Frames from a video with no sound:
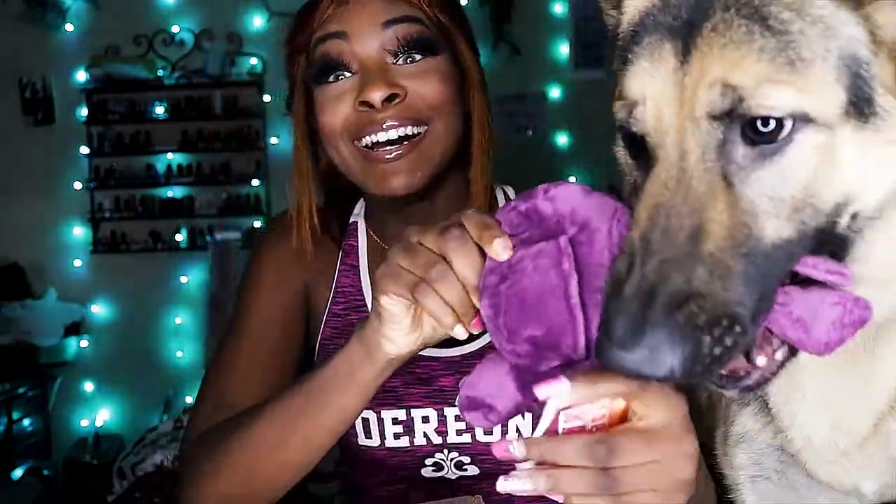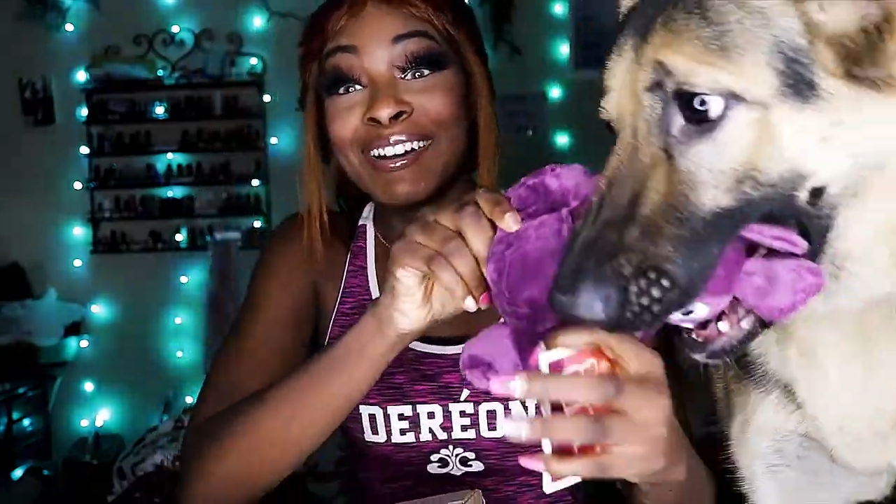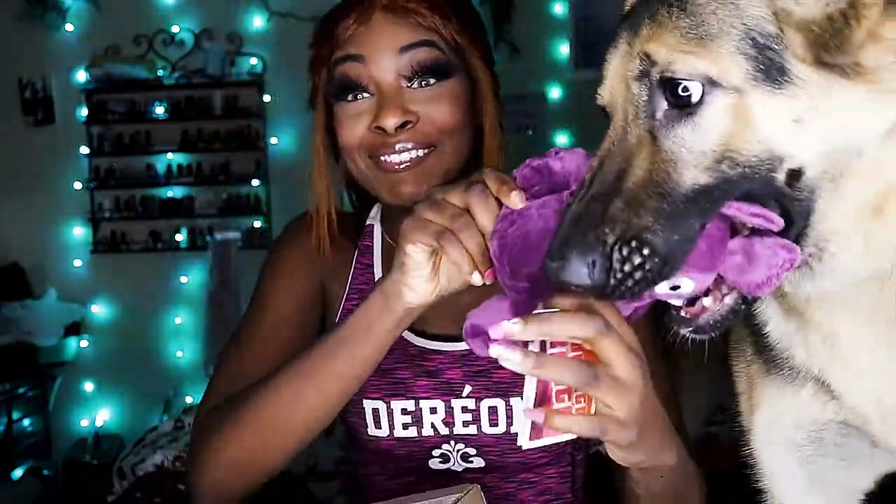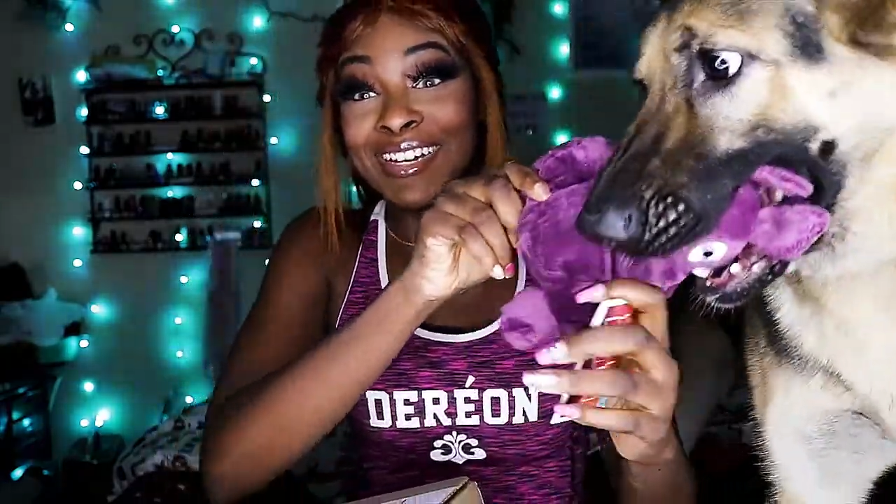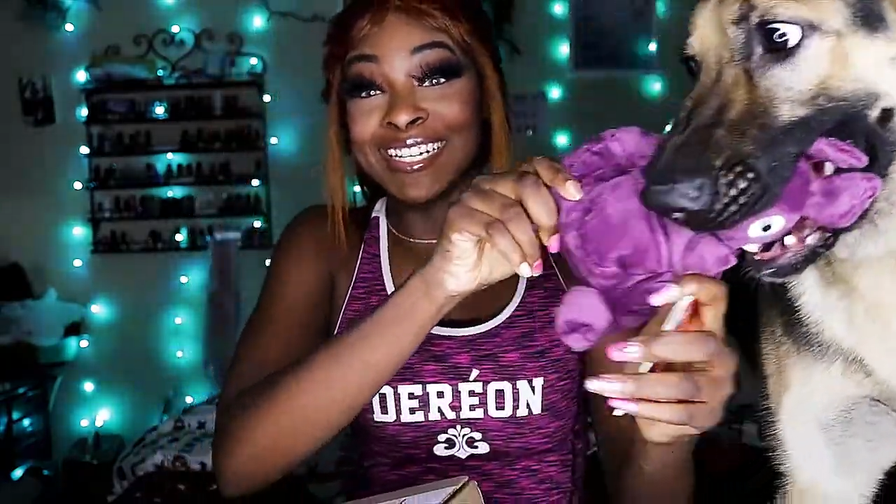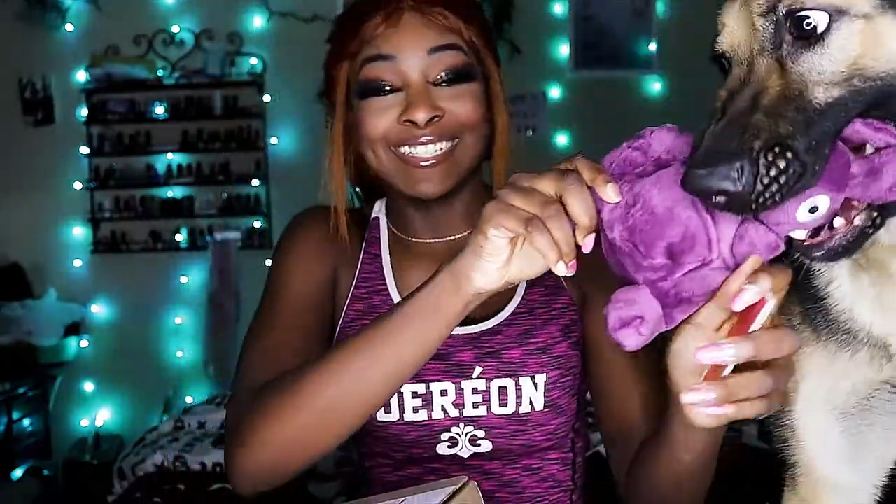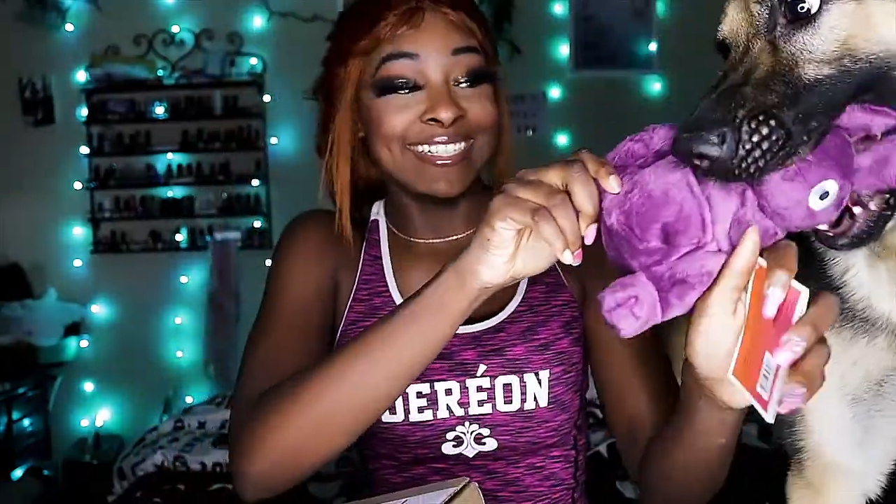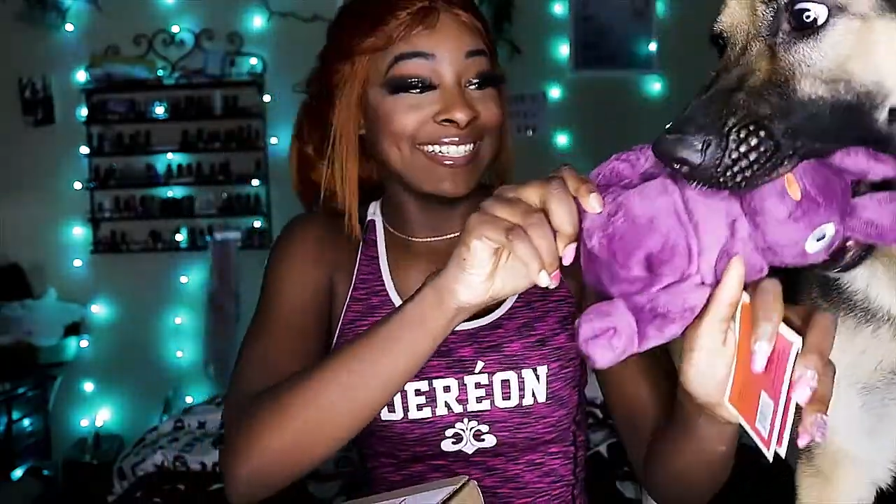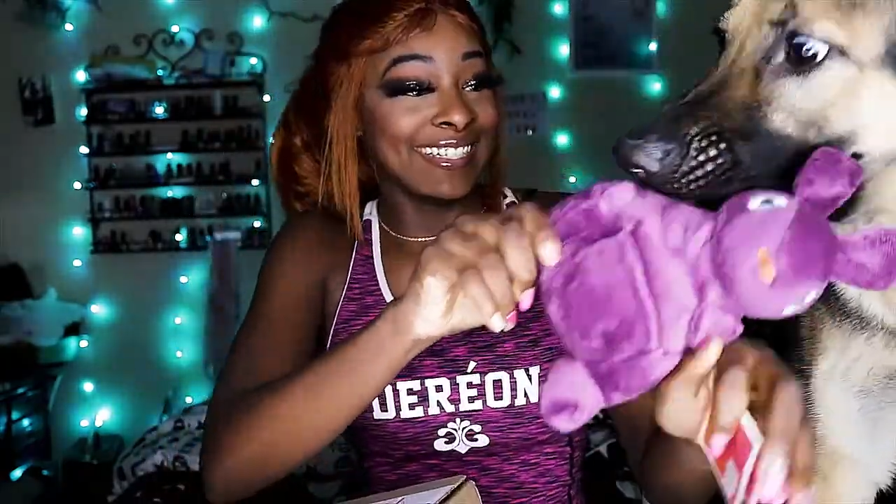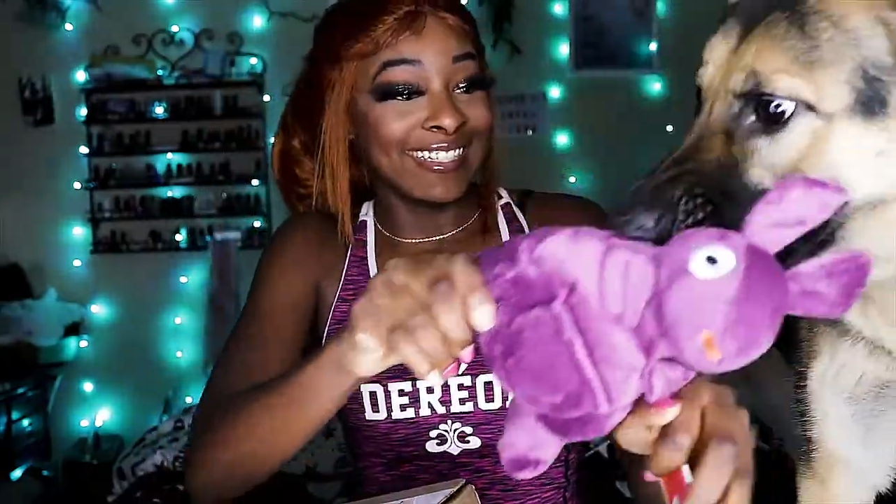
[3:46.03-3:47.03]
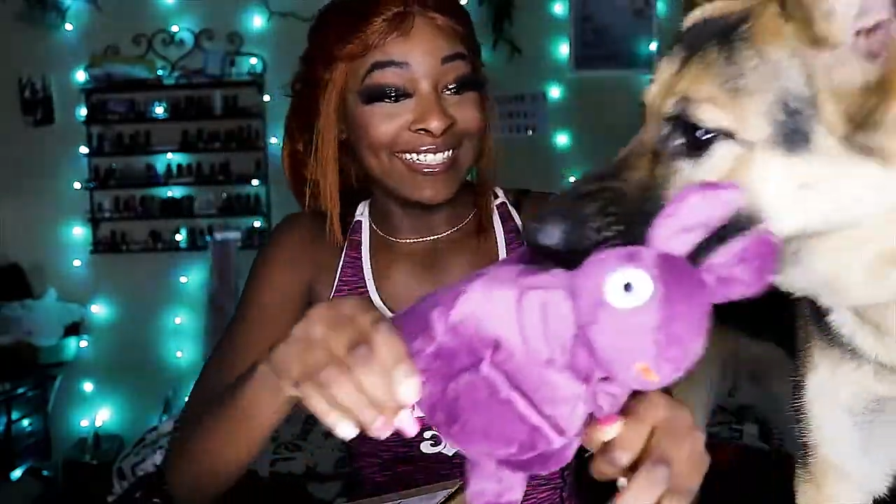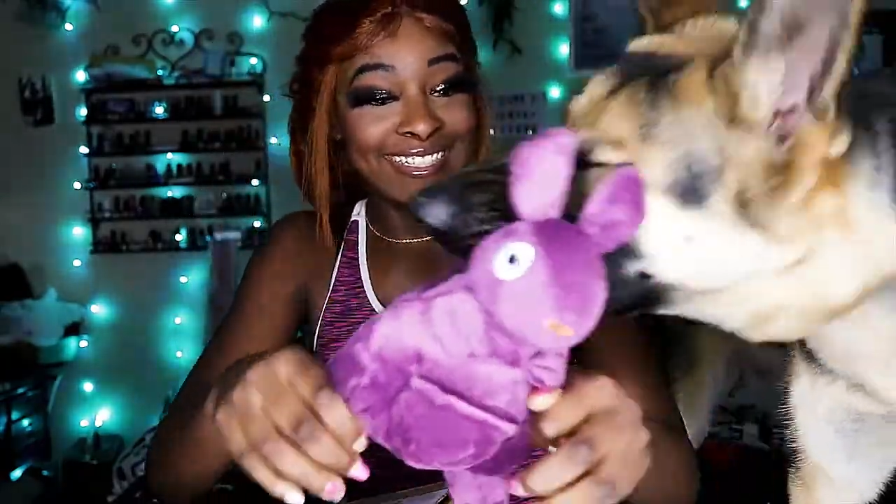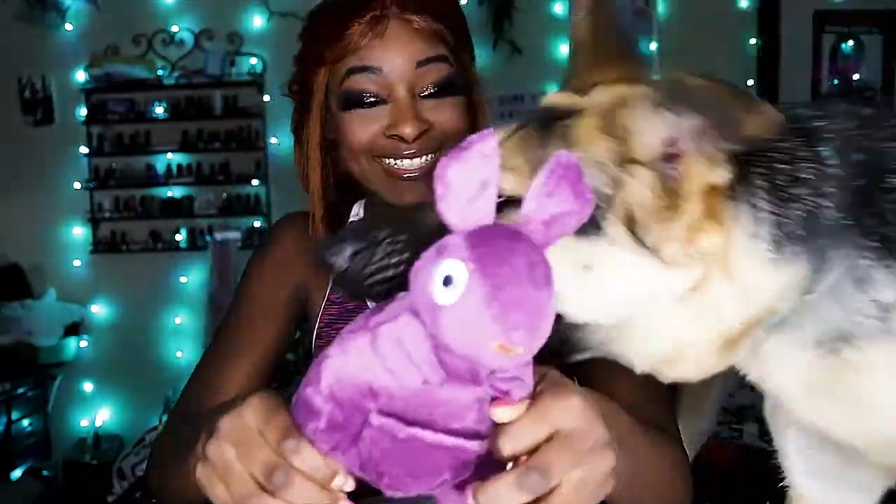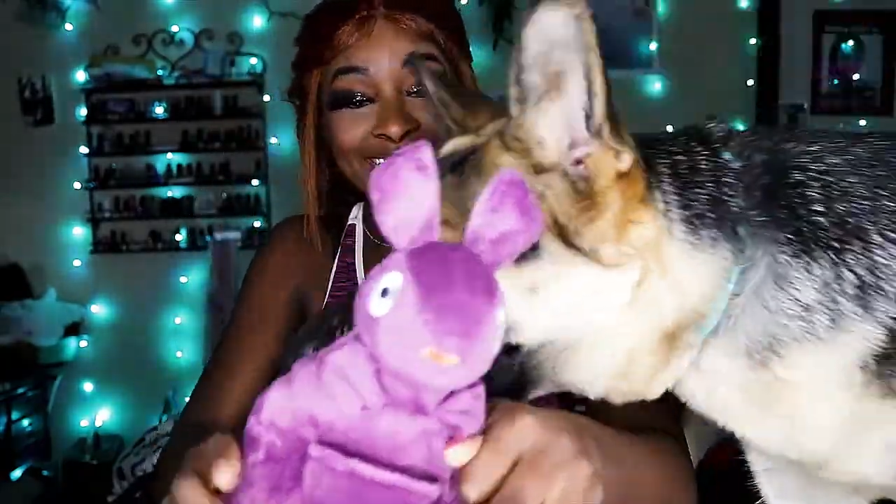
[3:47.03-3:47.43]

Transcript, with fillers: Oh my god.